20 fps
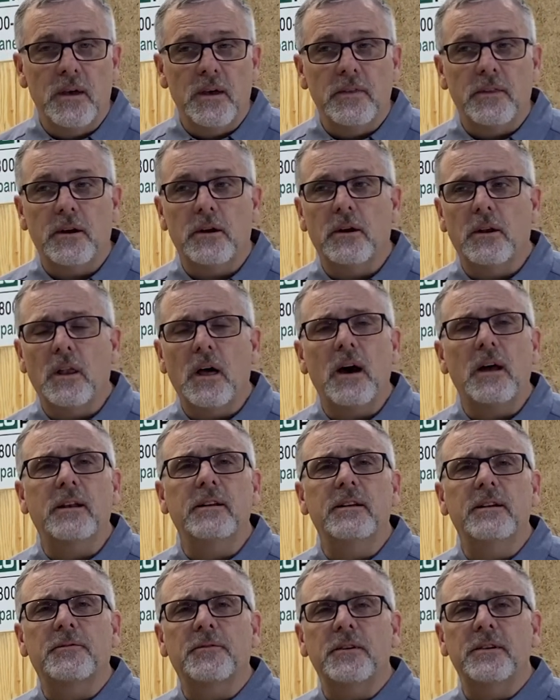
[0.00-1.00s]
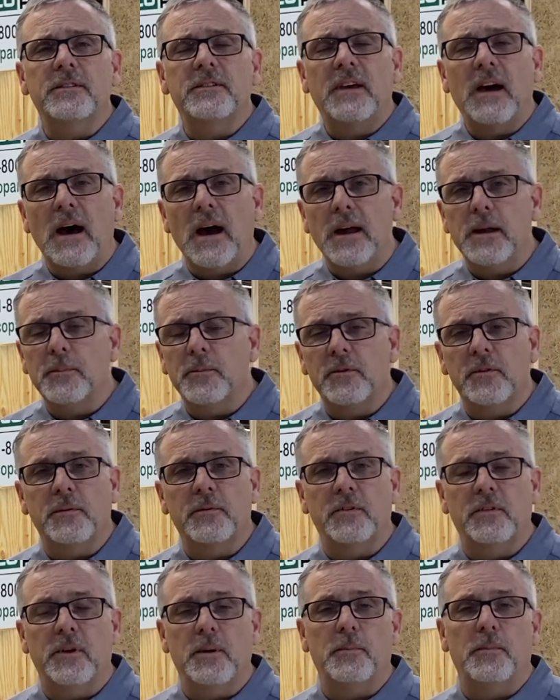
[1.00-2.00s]
There are a lot of different types of
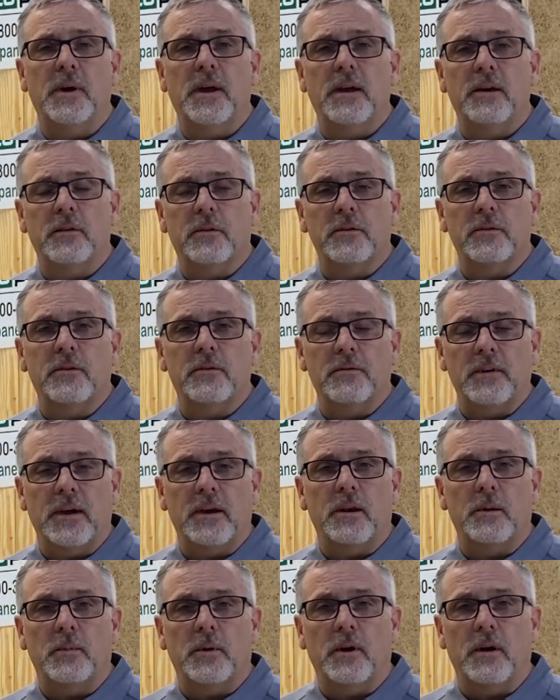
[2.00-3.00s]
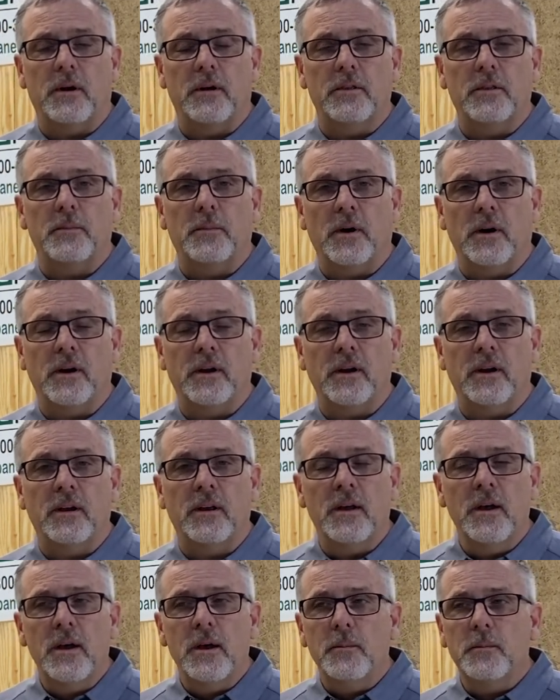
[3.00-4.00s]
S I P panels available on the market,
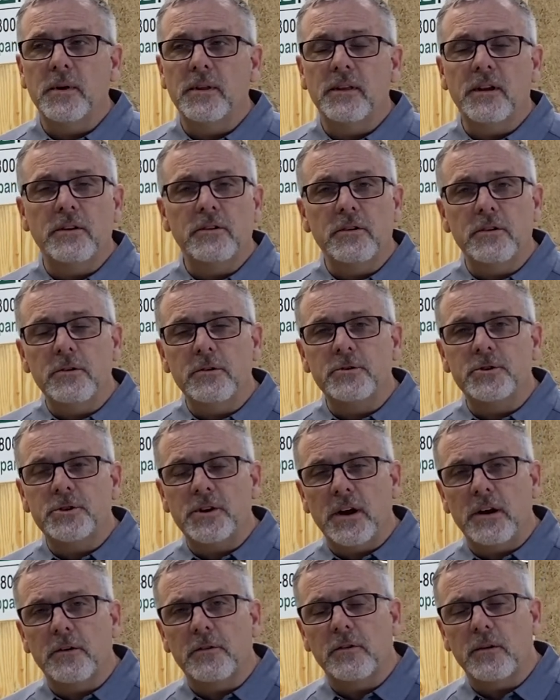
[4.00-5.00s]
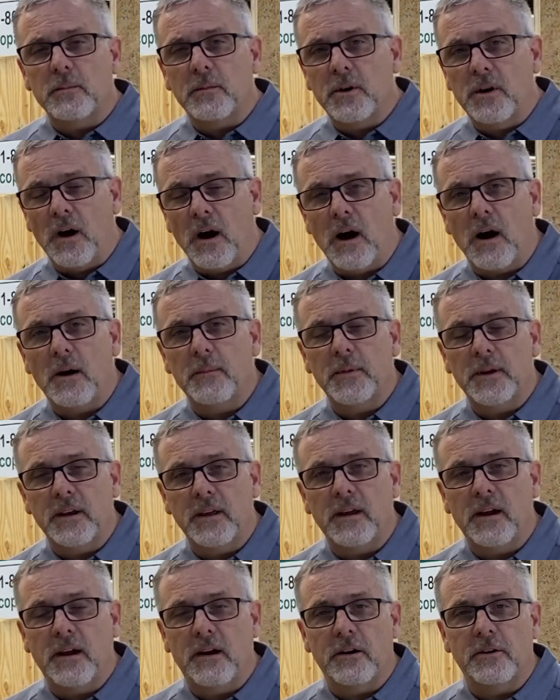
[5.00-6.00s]
but they do share some common
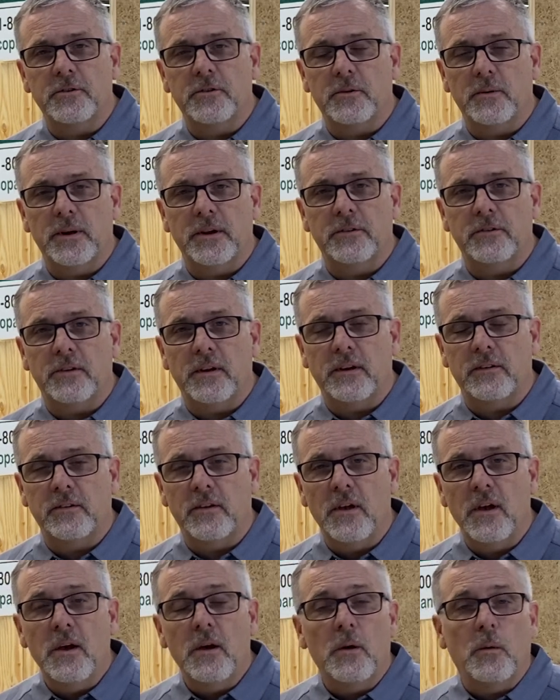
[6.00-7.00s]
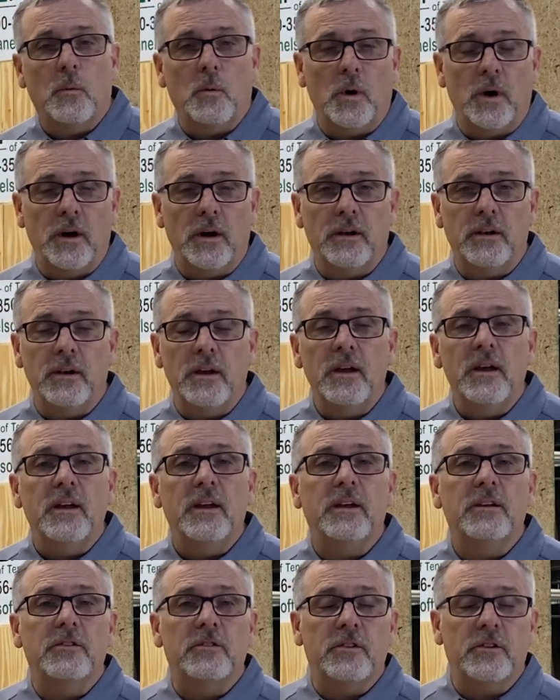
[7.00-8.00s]
characteristics. One
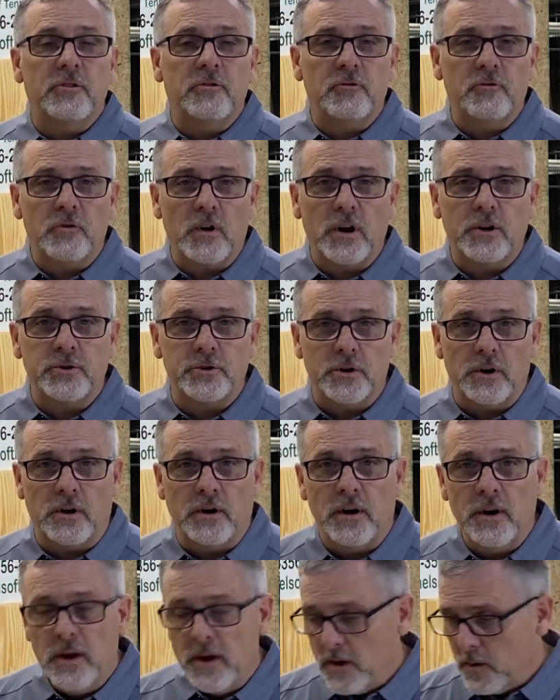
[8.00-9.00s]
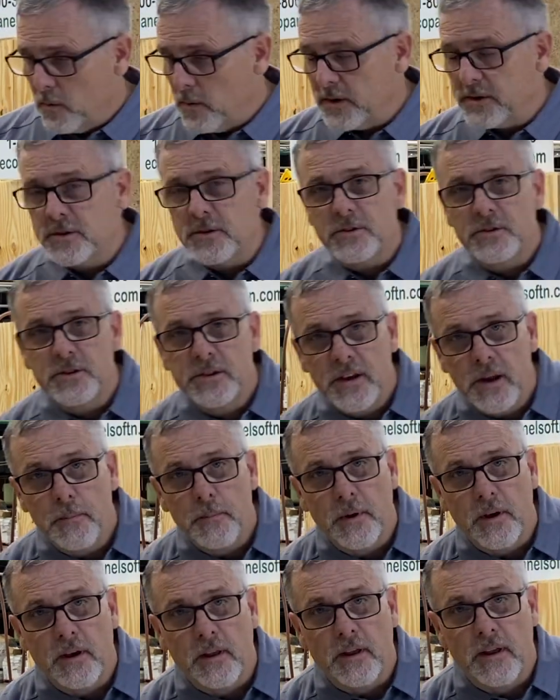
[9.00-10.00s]
is the structure, which is
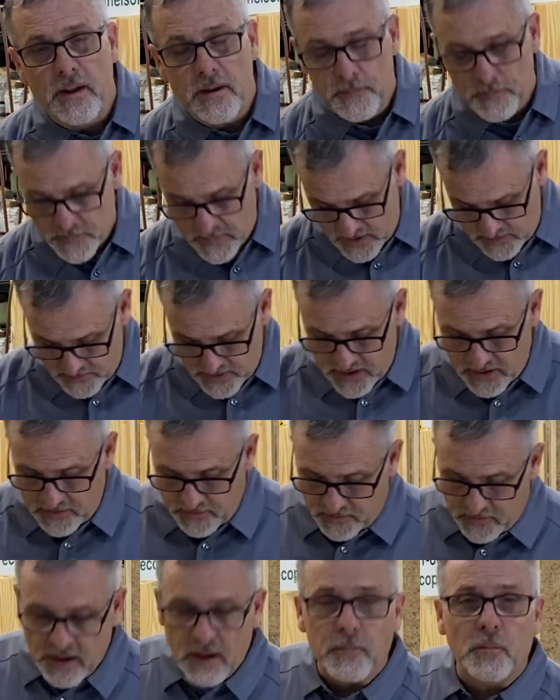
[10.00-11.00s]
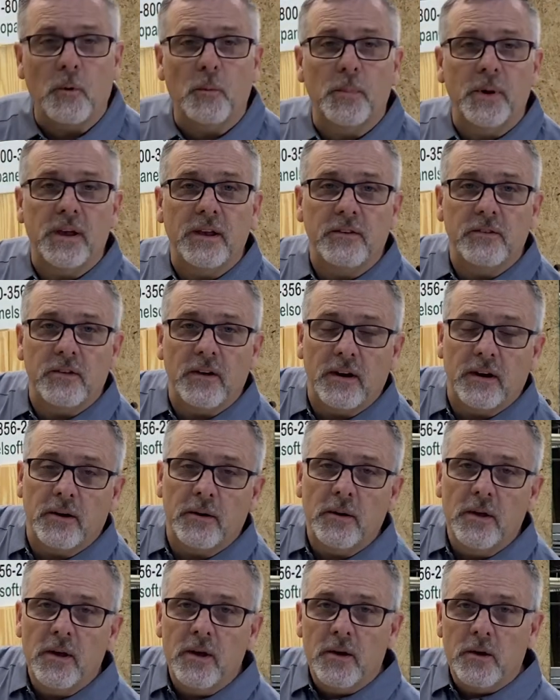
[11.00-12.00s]
typically, and I've got a sample piece here,
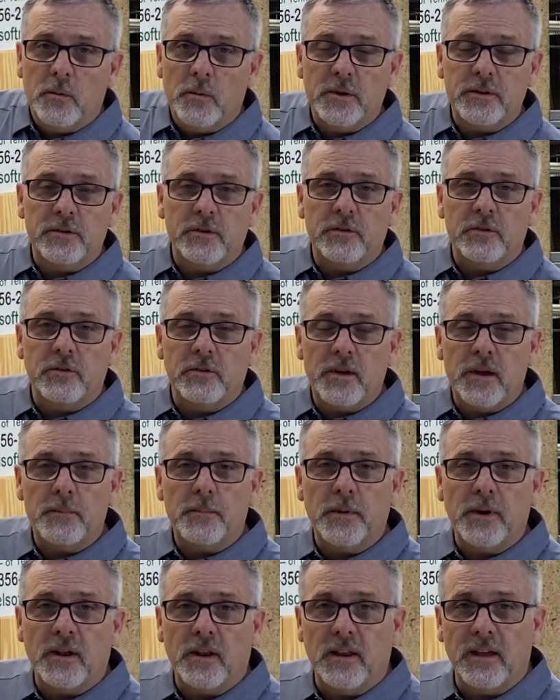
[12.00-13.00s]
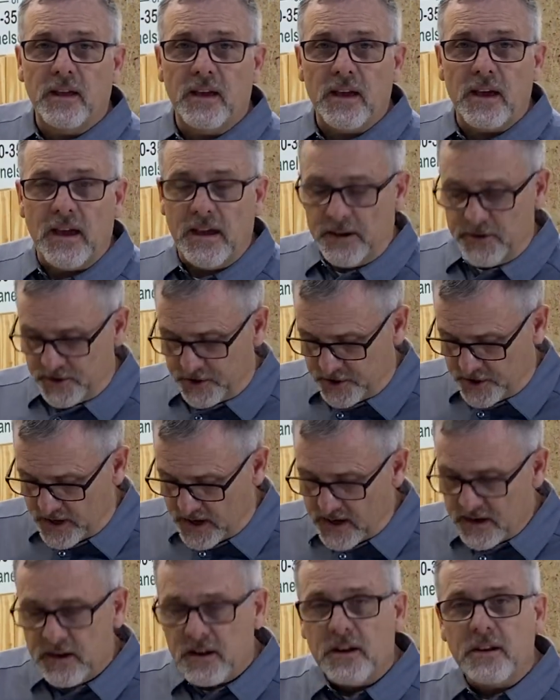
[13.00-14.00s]
which is typically a
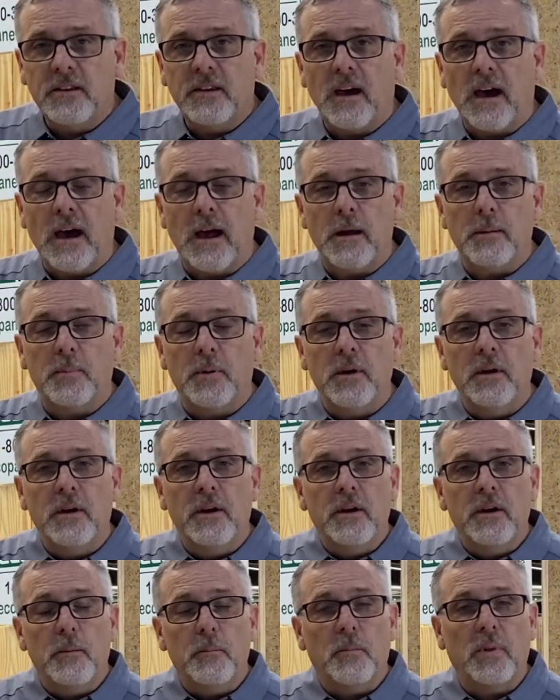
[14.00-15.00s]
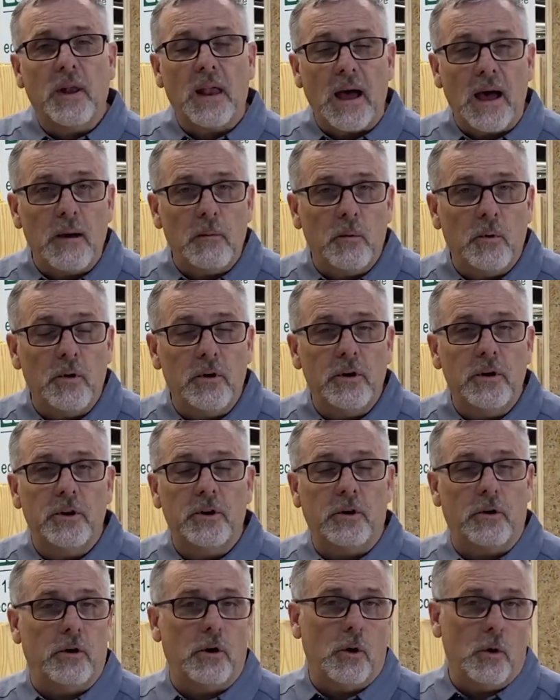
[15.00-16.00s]
sheet type plywood
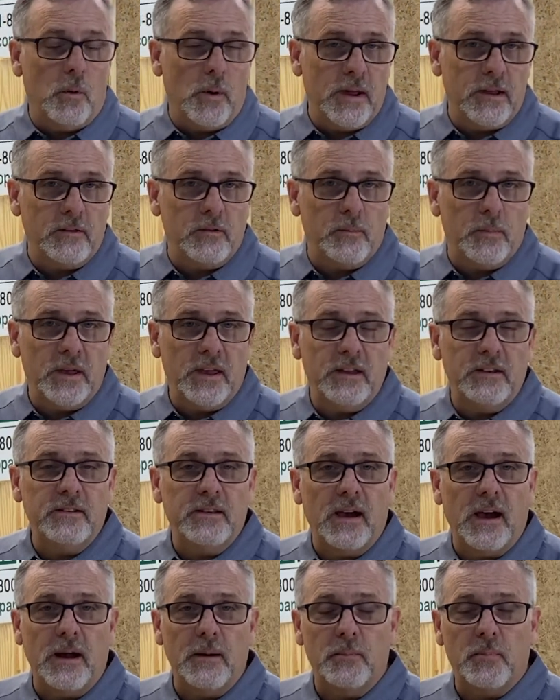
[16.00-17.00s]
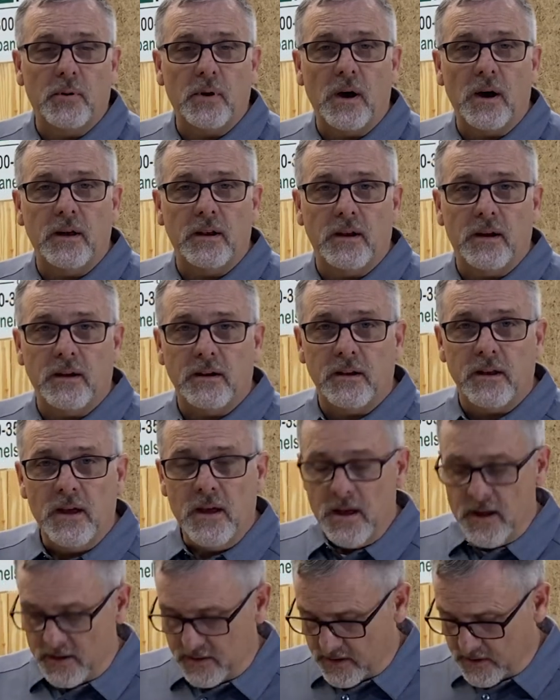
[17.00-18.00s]
or O S B type product
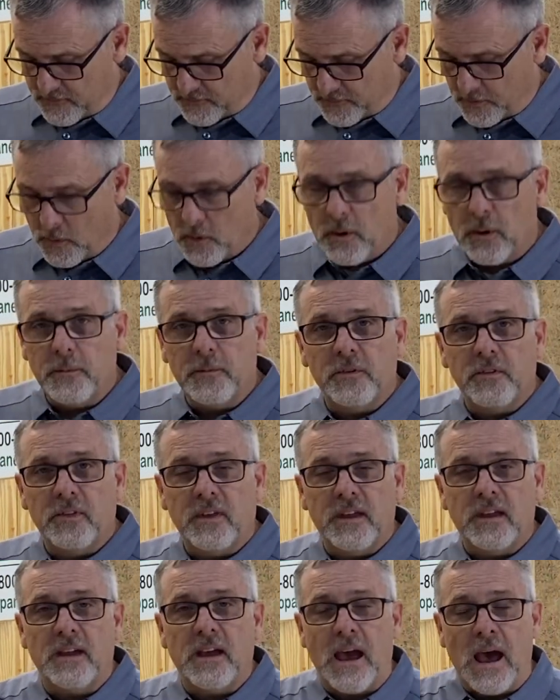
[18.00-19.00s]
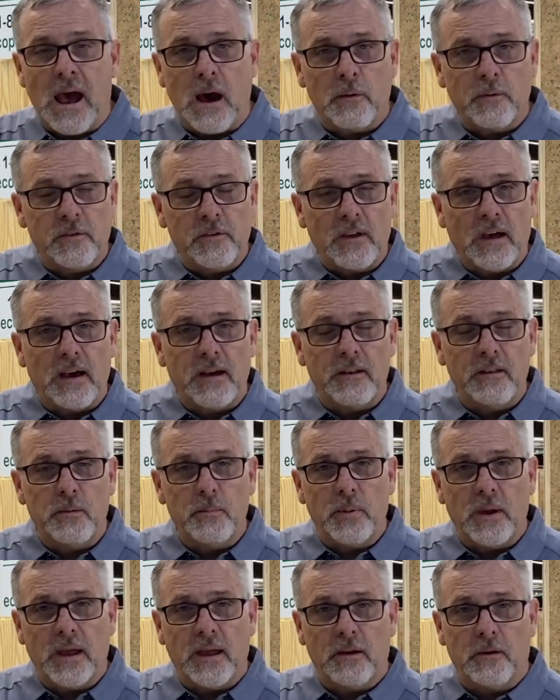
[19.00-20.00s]
that forms the outside of the
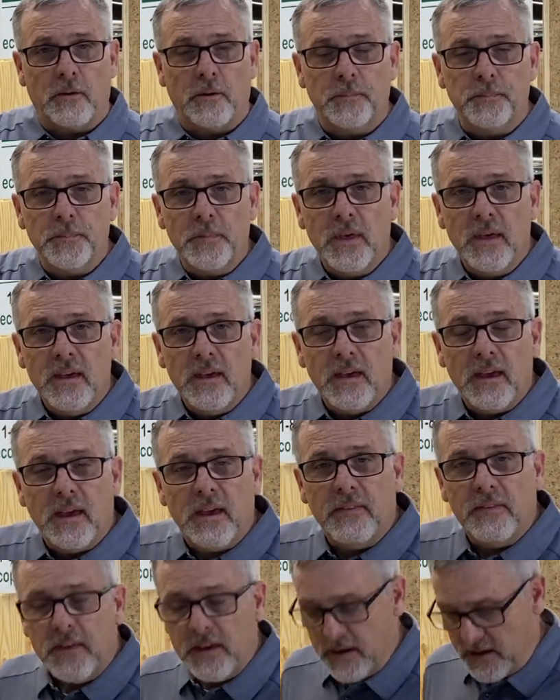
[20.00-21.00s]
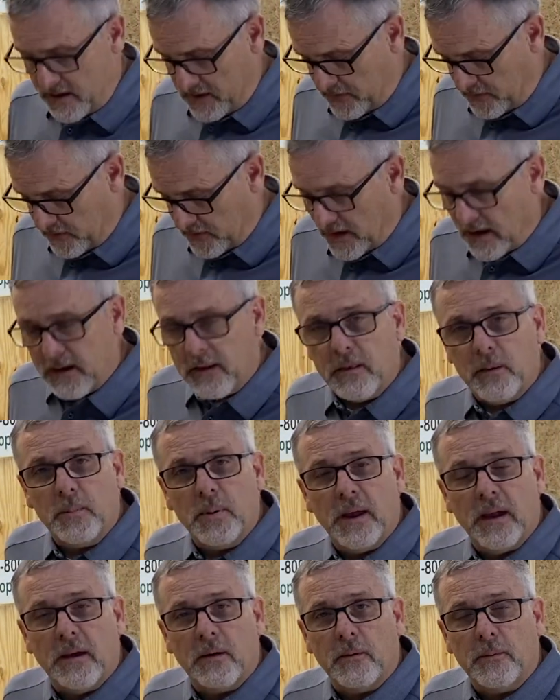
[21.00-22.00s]
panel and the inside of the
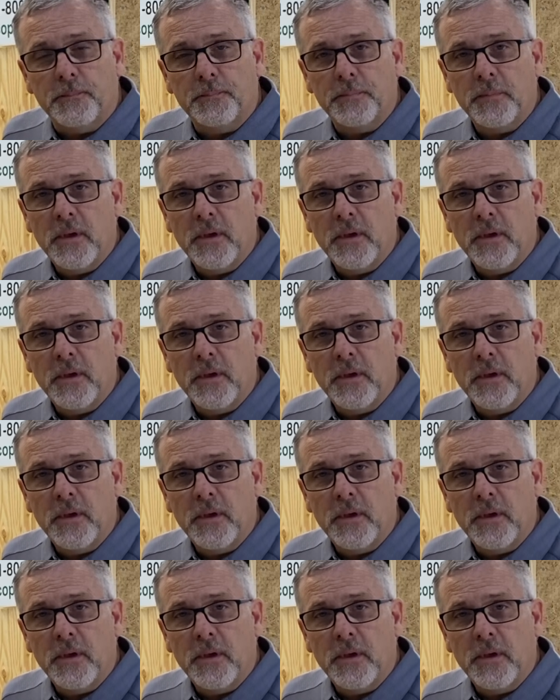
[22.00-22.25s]
panel.